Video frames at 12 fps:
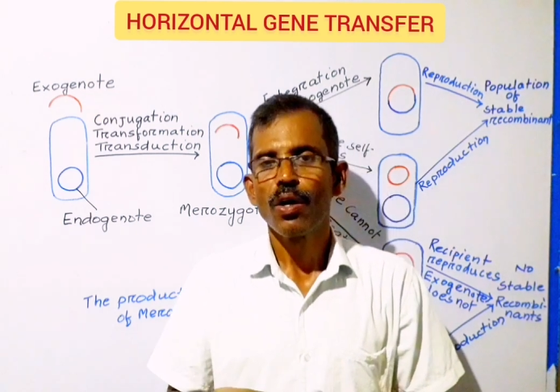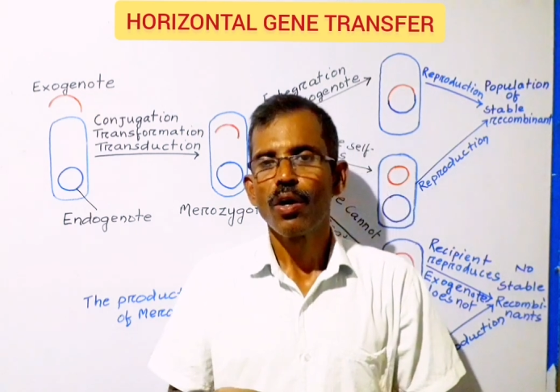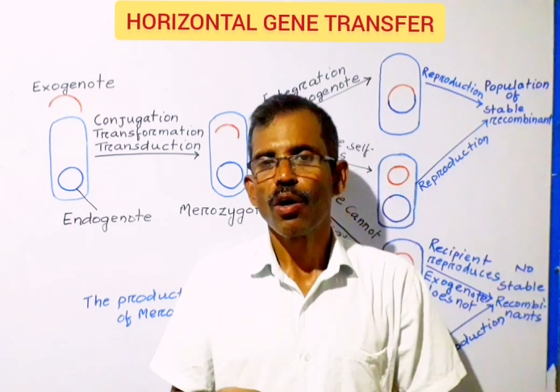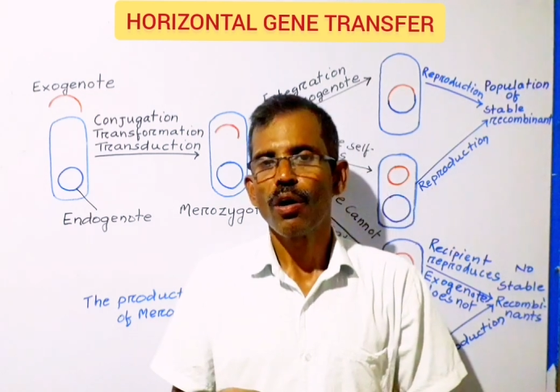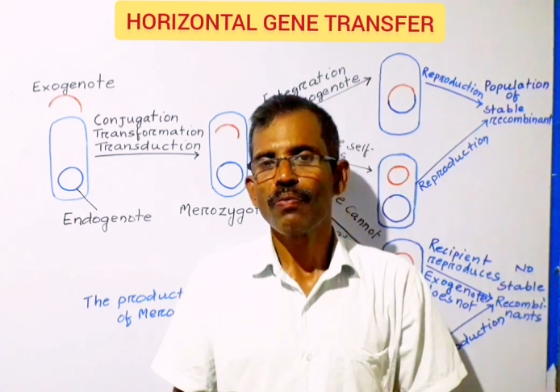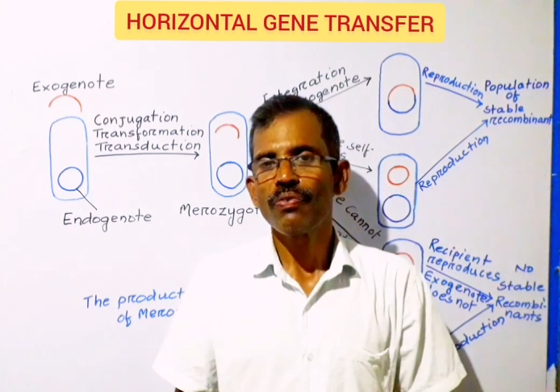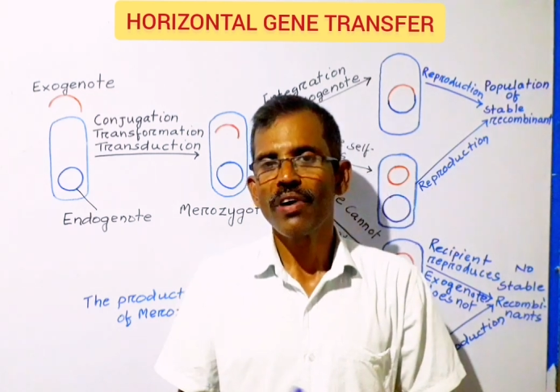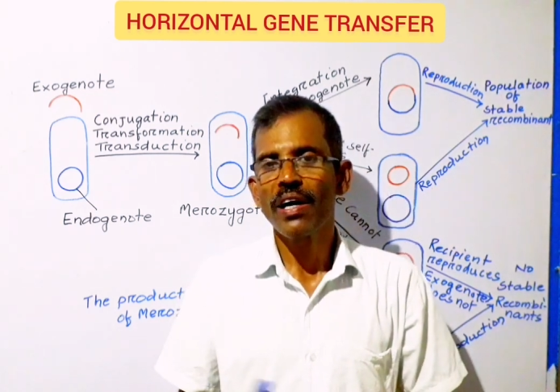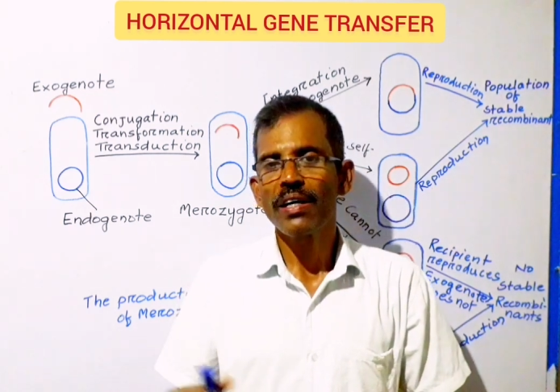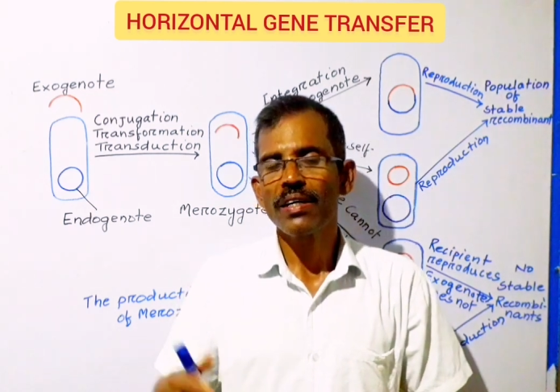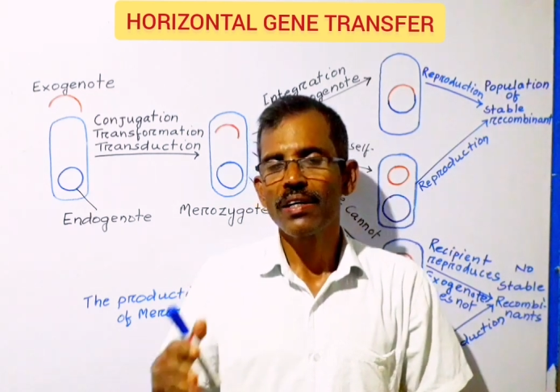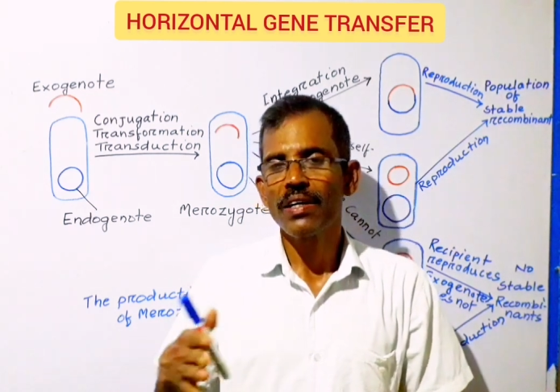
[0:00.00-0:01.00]

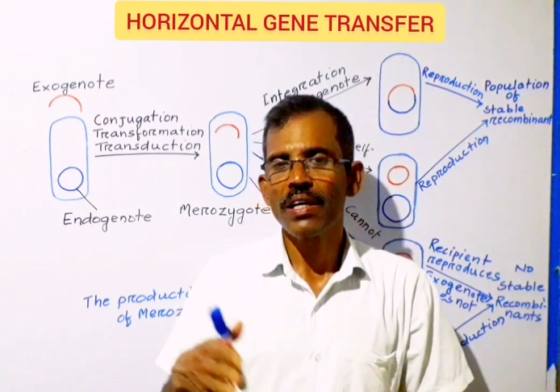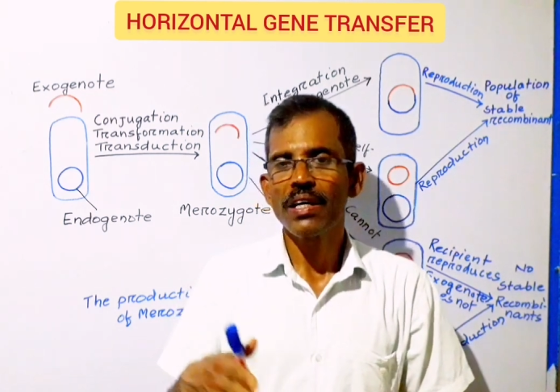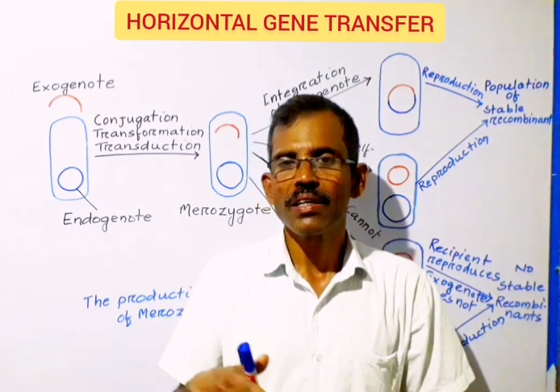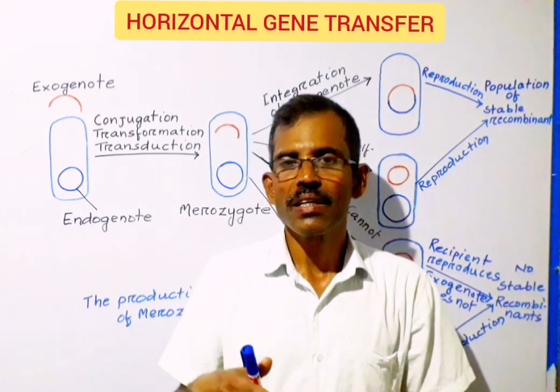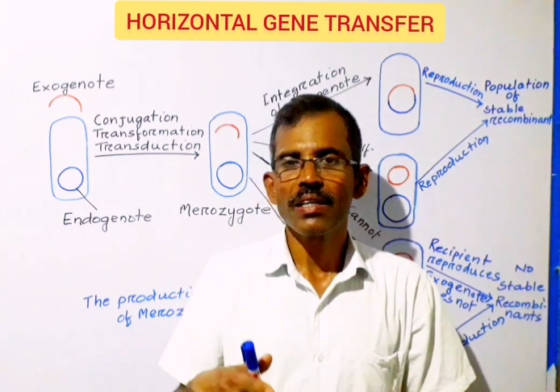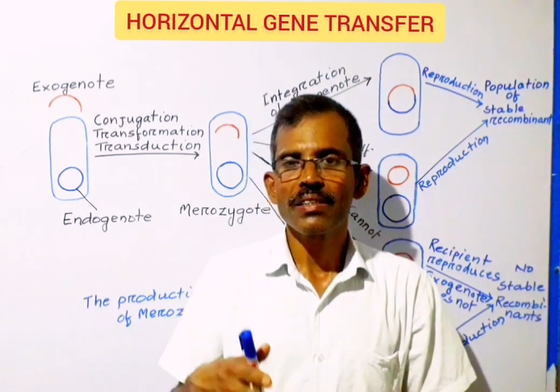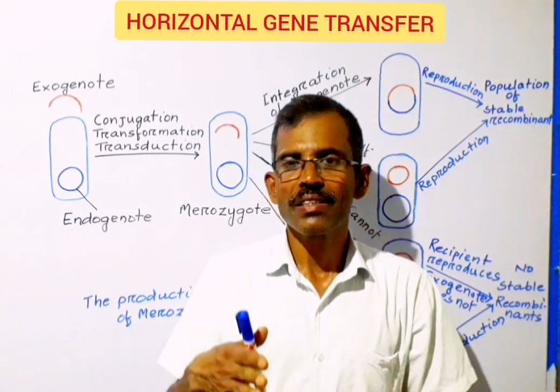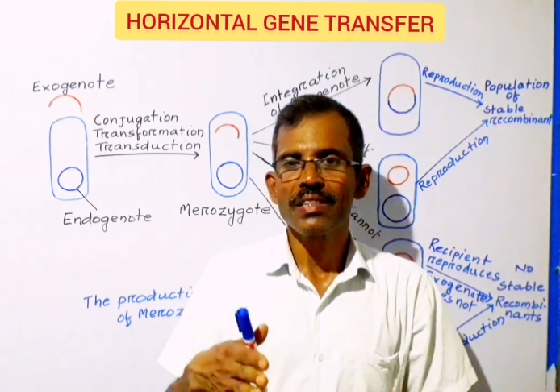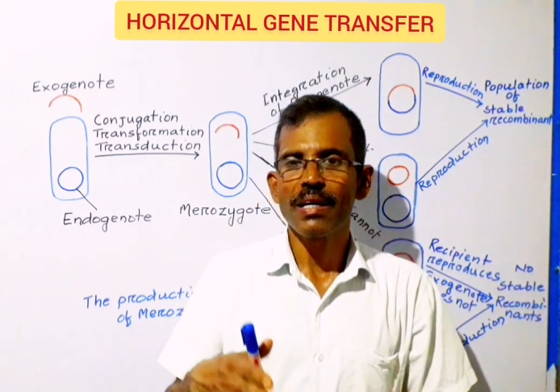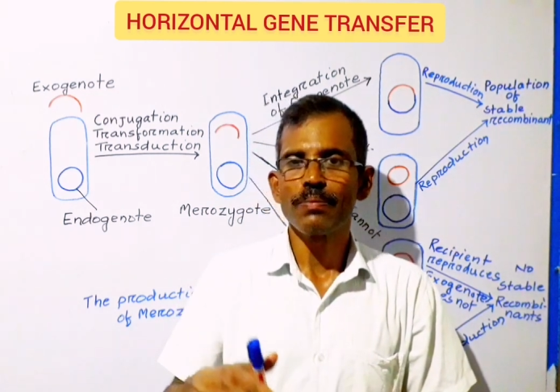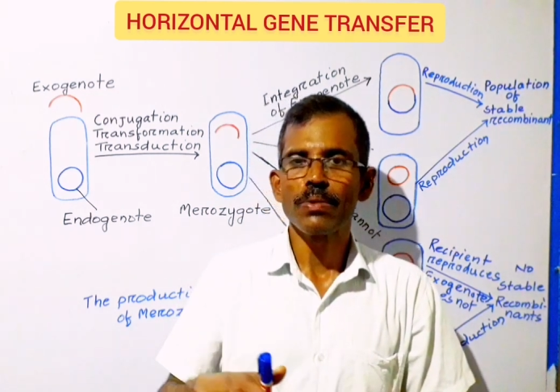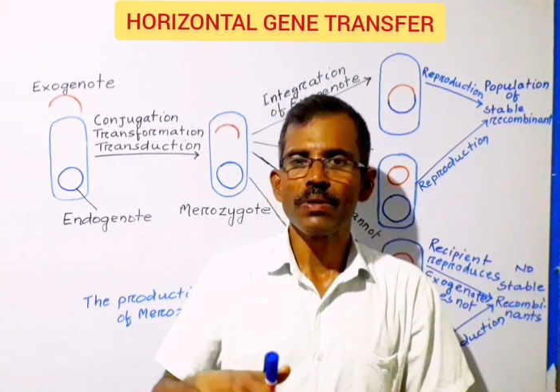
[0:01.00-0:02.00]
often creating
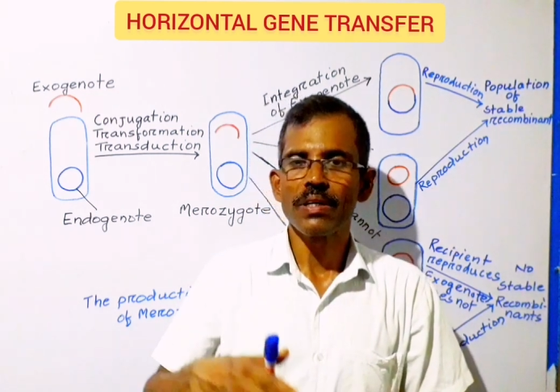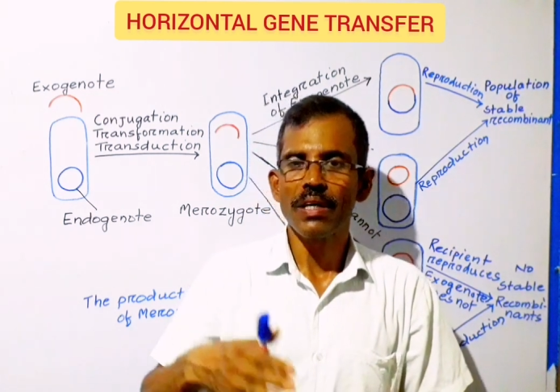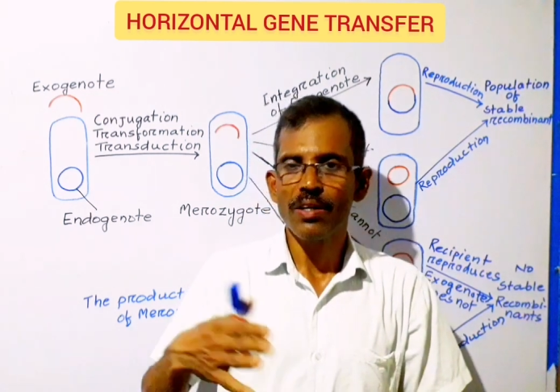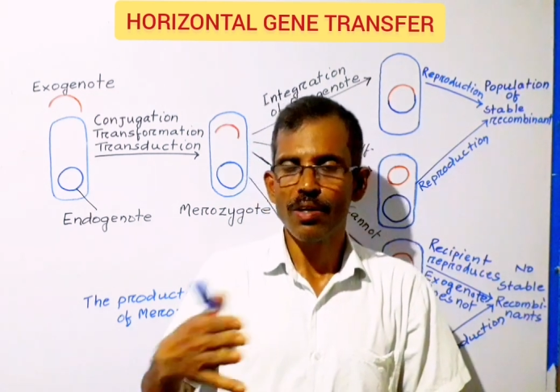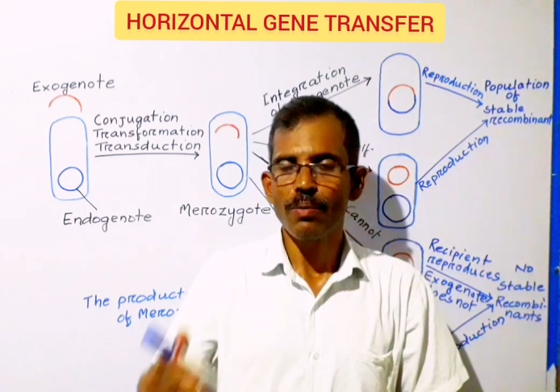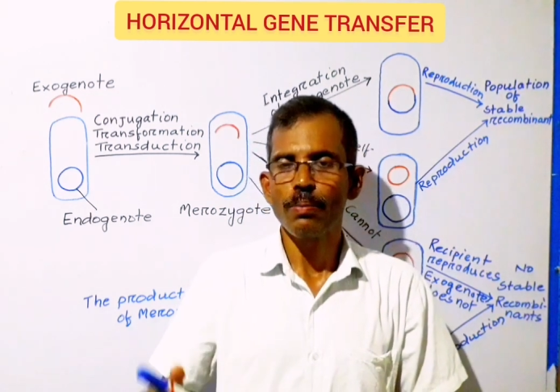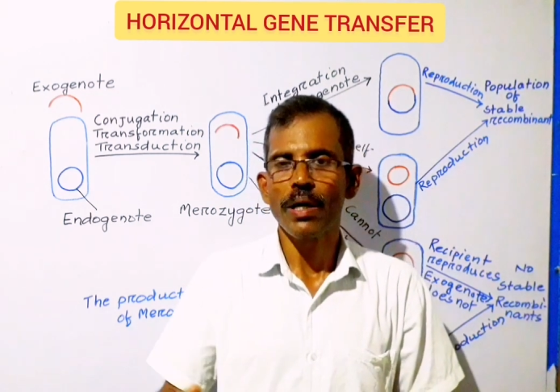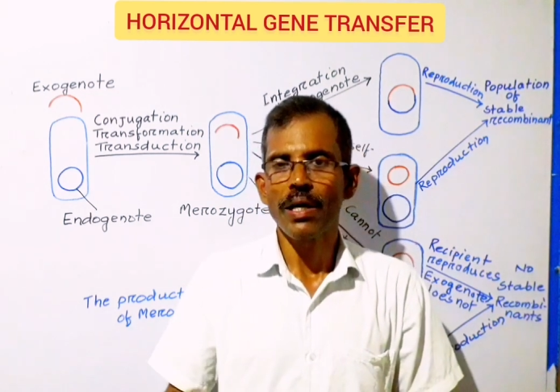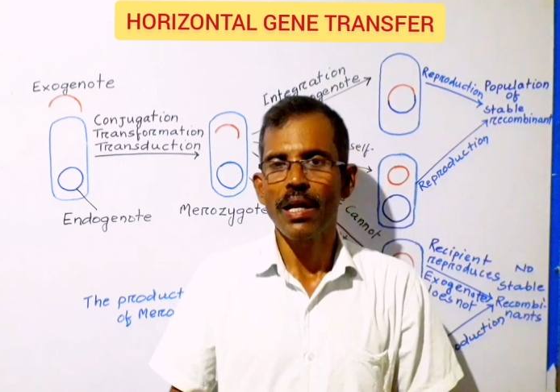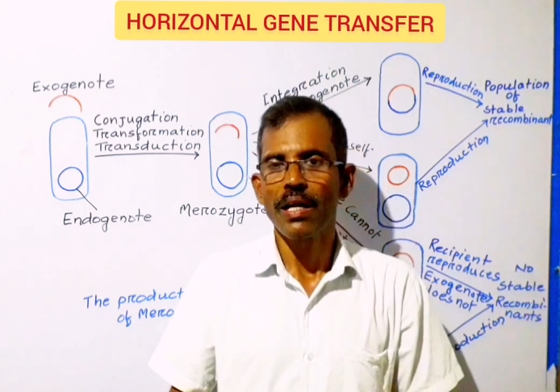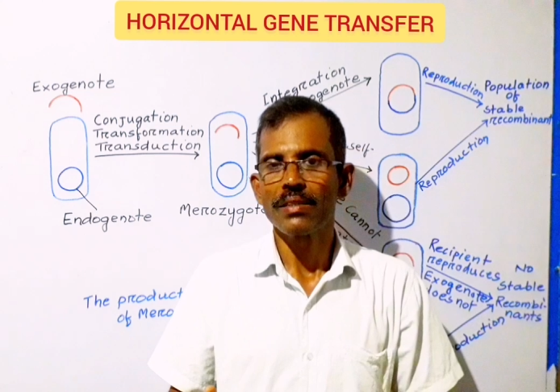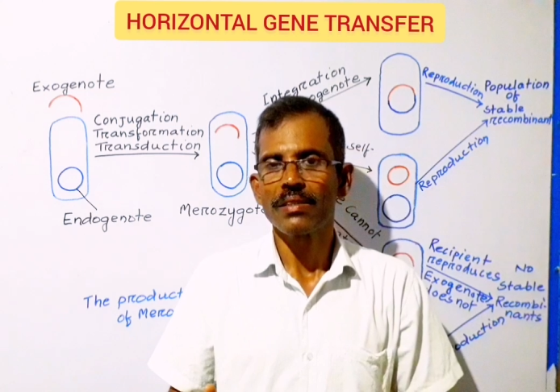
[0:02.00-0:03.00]
stable
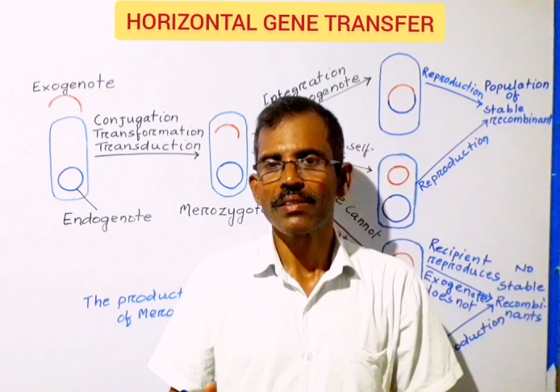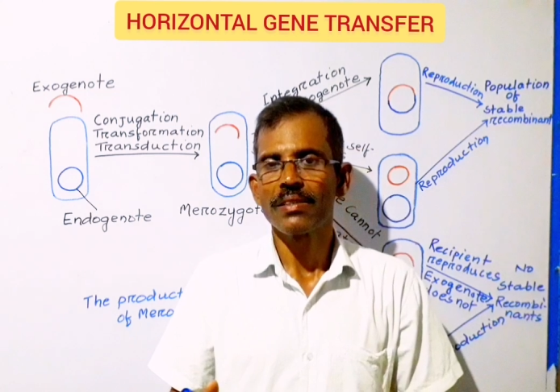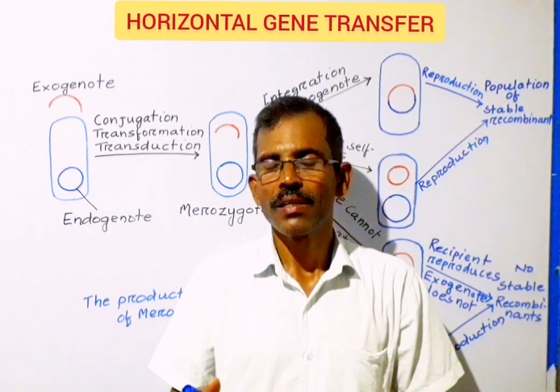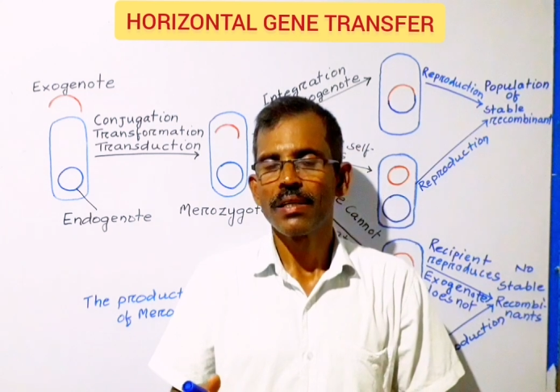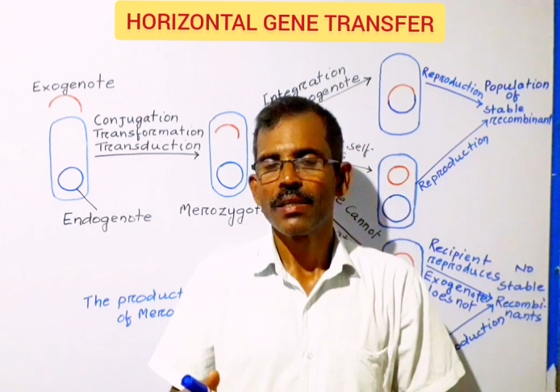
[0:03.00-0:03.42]
recombinants